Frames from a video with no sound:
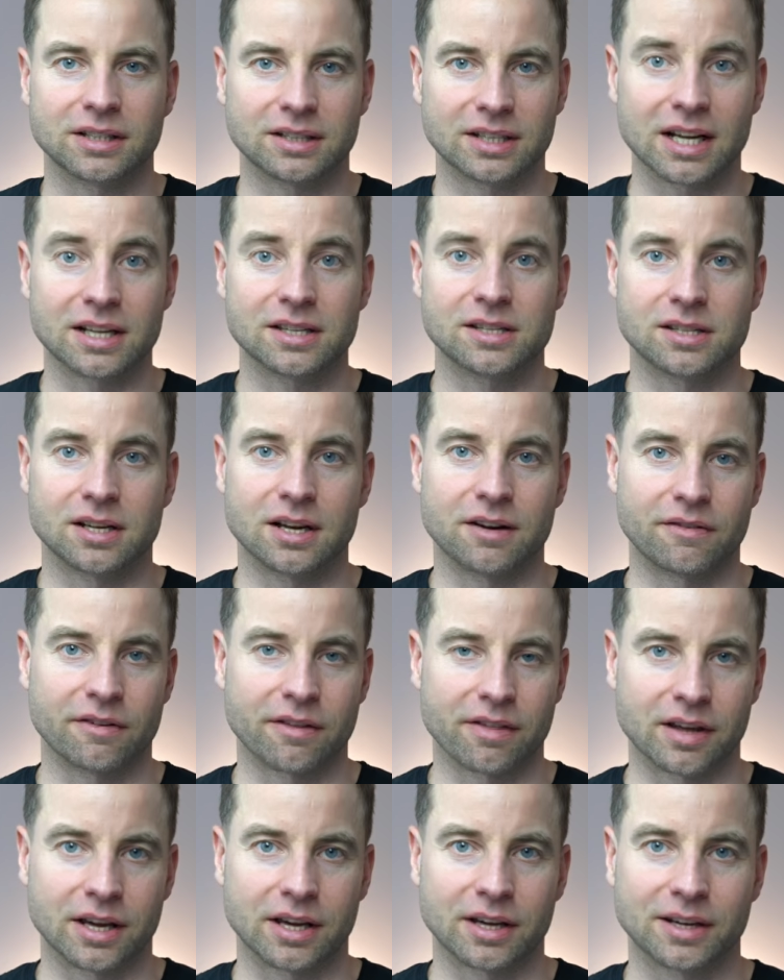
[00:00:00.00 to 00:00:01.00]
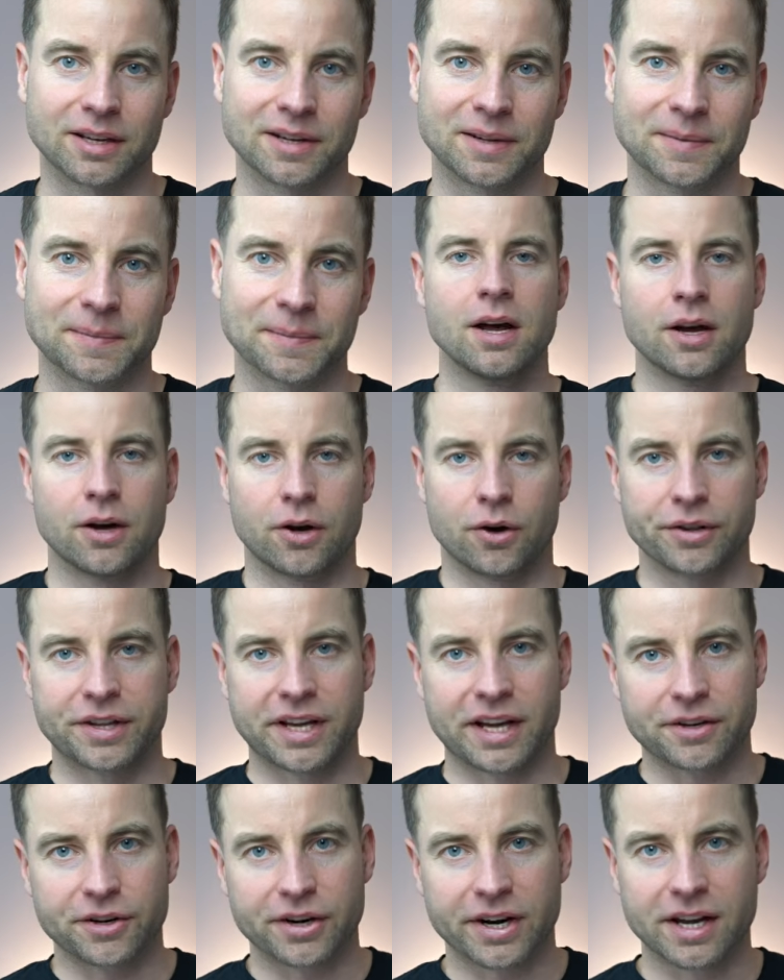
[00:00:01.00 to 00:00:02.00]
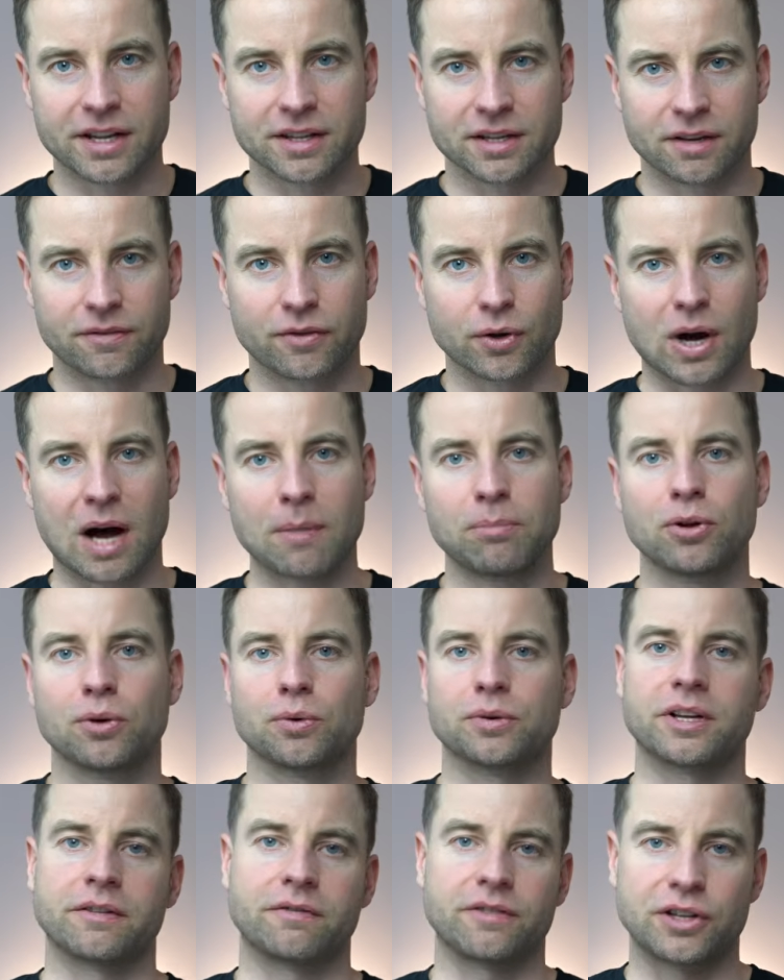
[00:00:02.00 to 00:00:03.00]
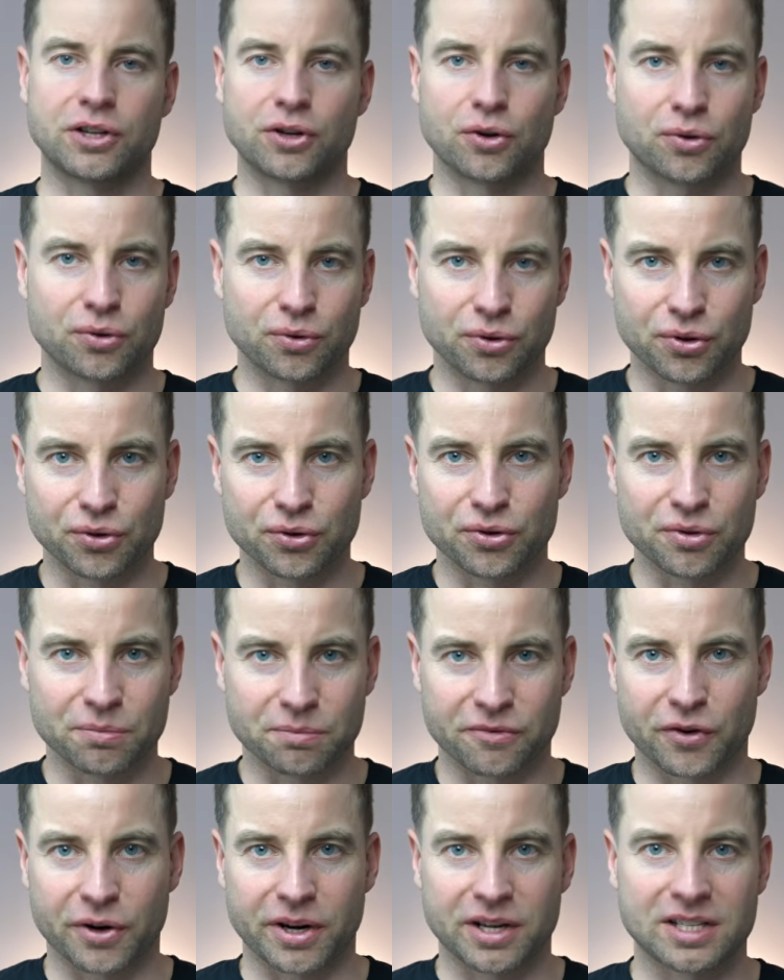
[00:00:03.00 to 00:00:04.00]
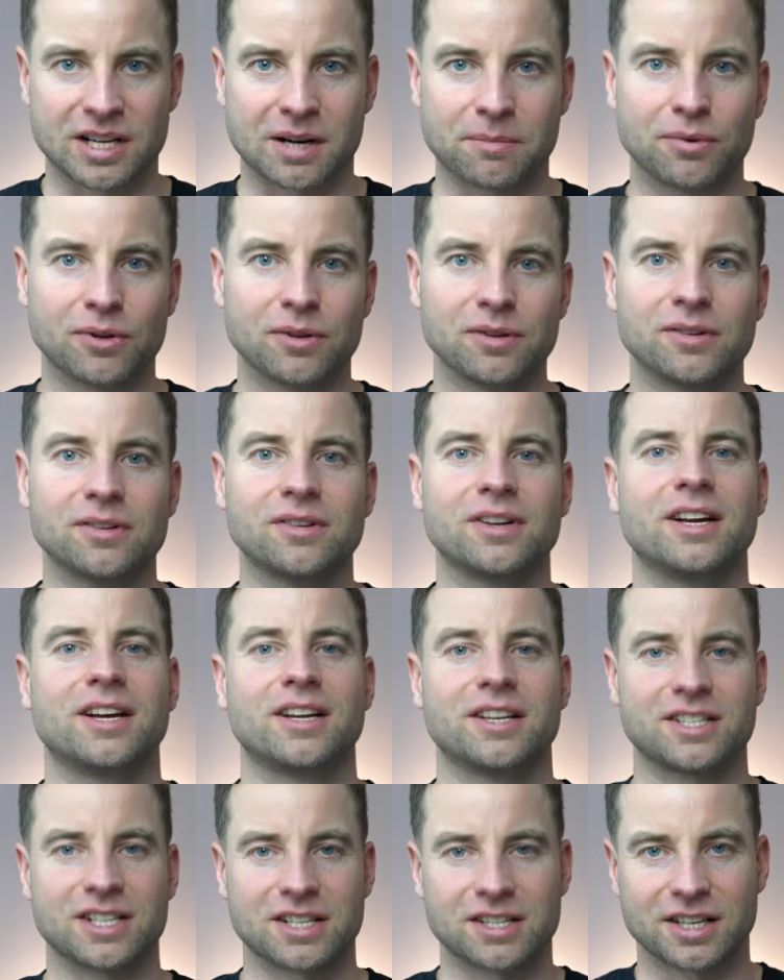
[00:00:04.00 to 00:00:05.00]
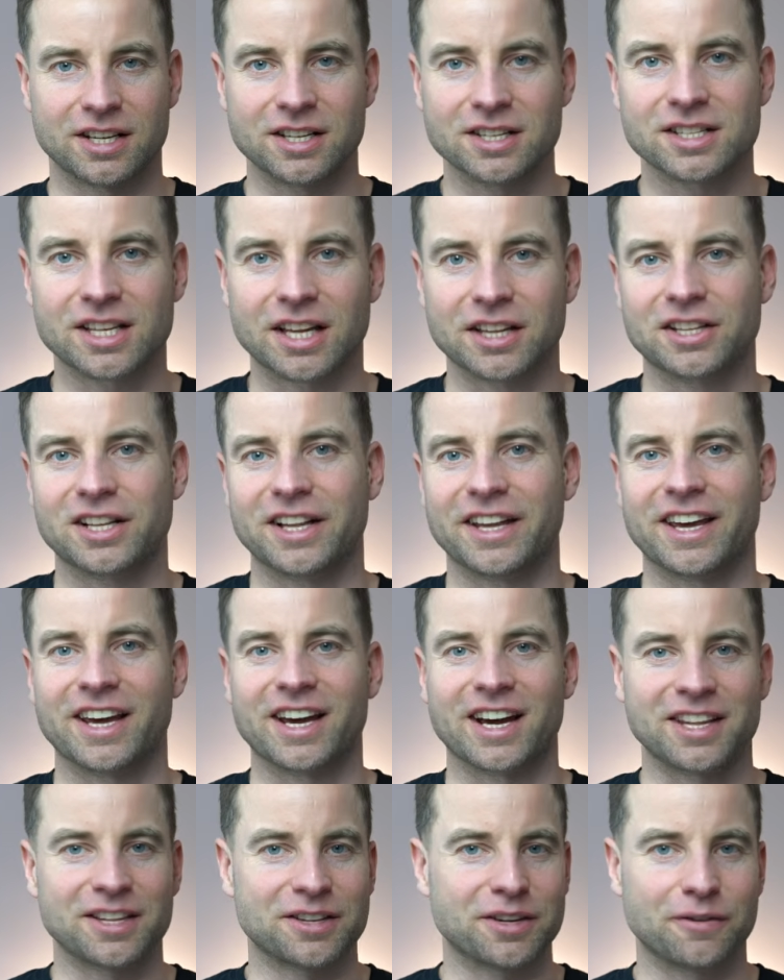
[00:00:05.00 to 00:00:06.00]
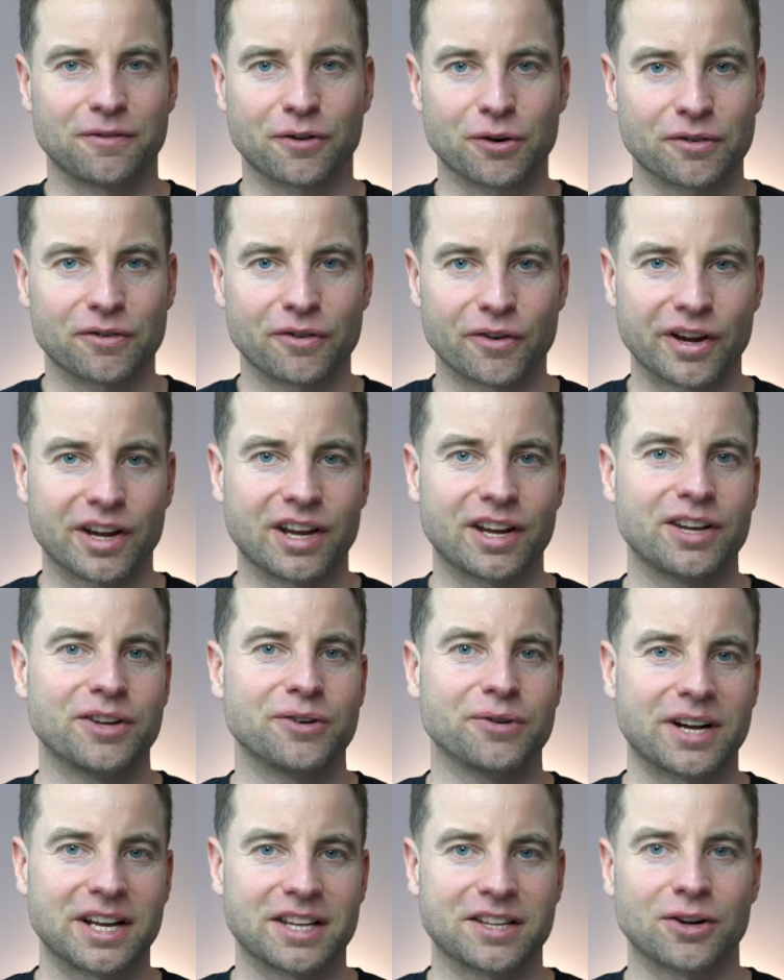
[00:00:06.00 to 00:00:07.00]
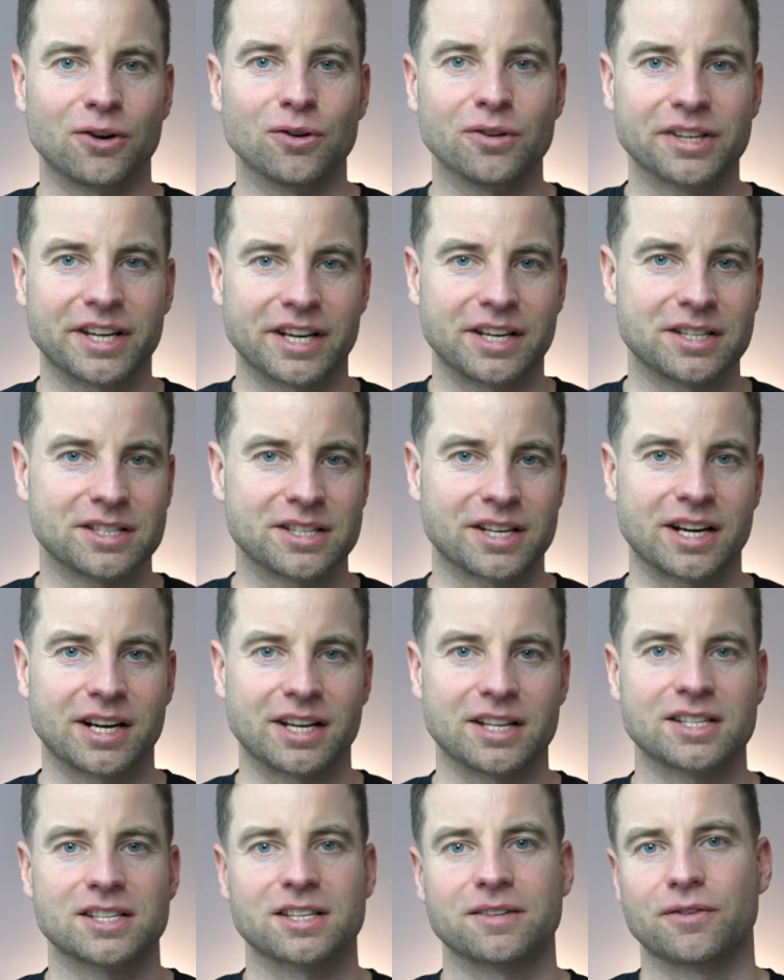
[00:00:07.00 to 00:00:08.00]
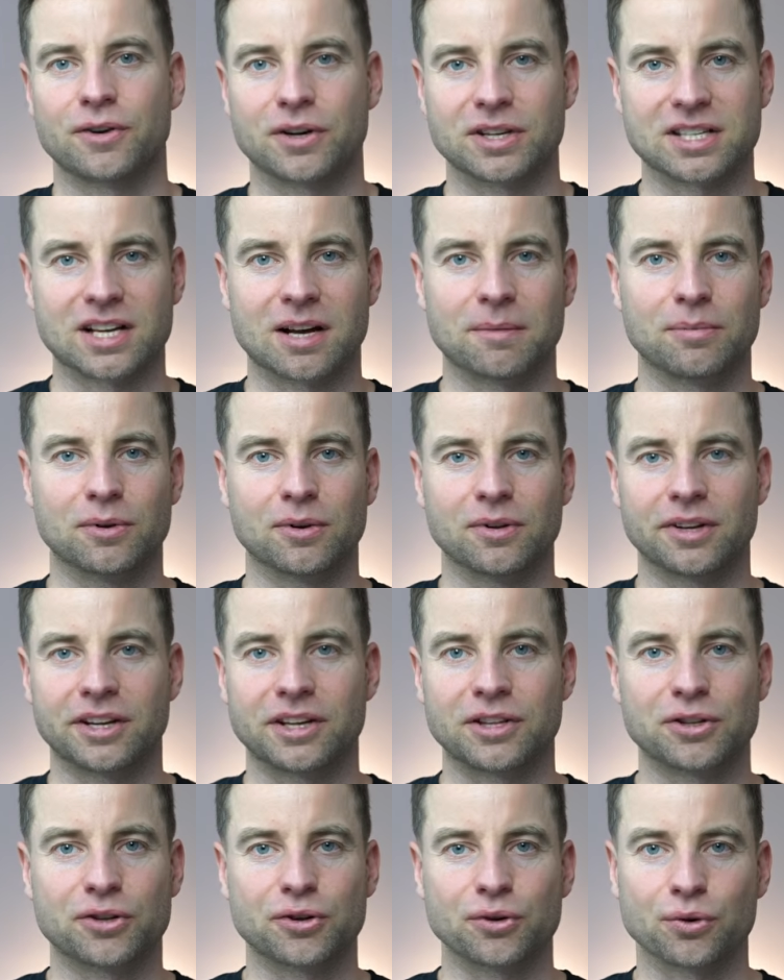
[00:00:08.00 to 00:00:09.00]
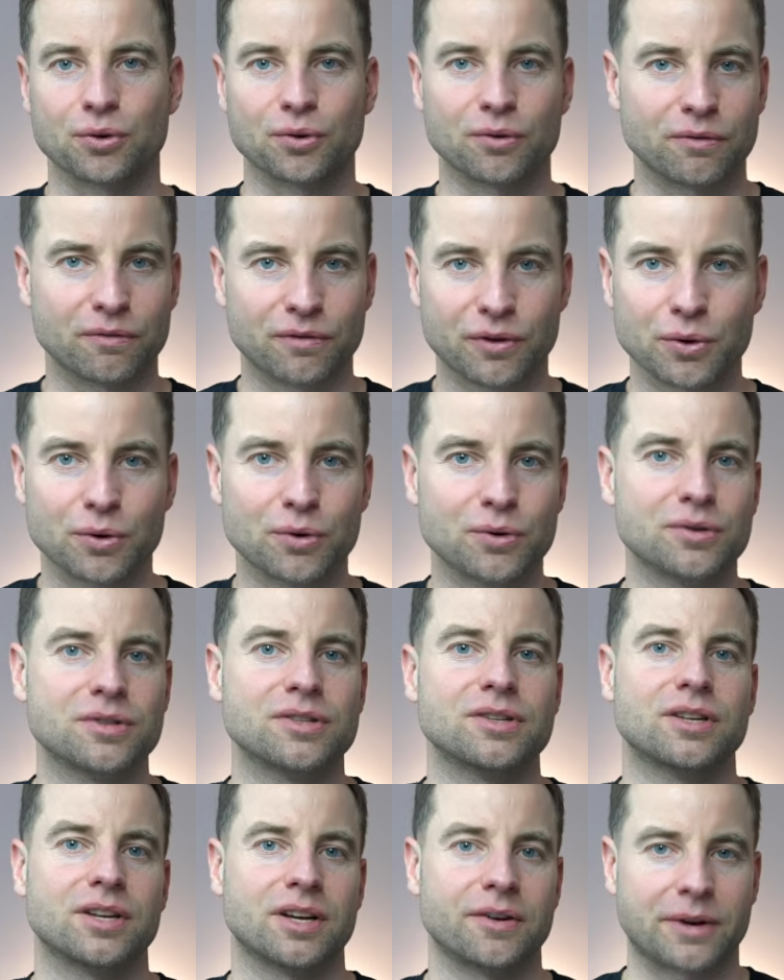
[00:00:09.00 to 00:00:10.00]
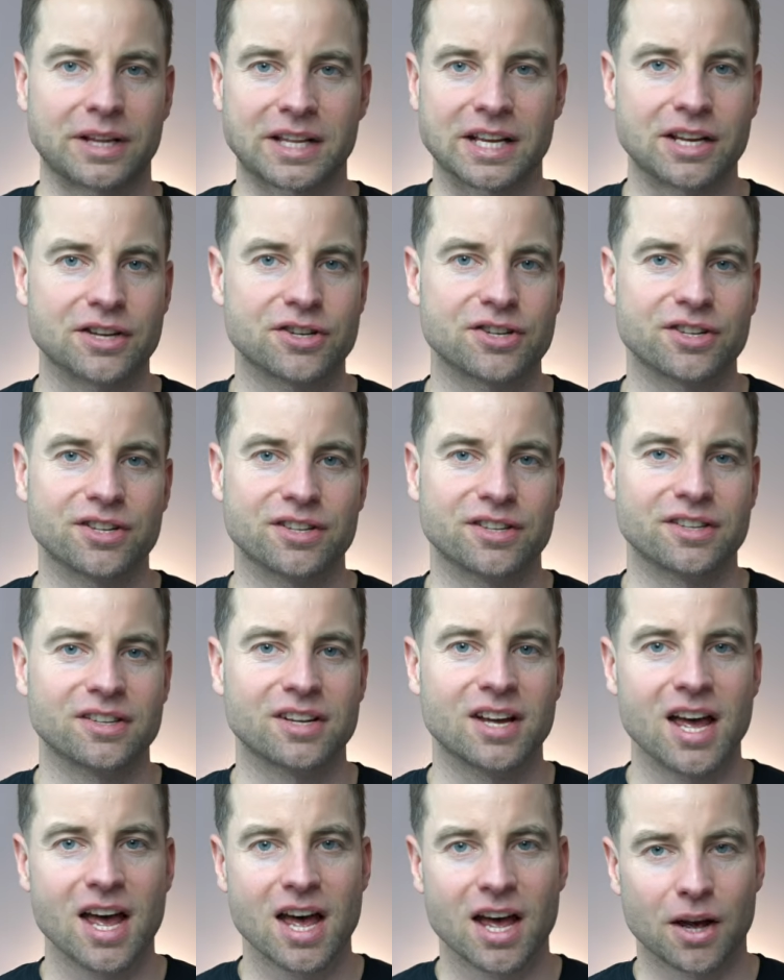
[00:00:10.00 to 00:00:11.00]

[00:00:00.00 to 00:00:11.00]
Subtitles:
that's everything. On the other hand, if you upload a video to YouTube, for example, just instantly and for free, you get all the insights, for example, into views, retention,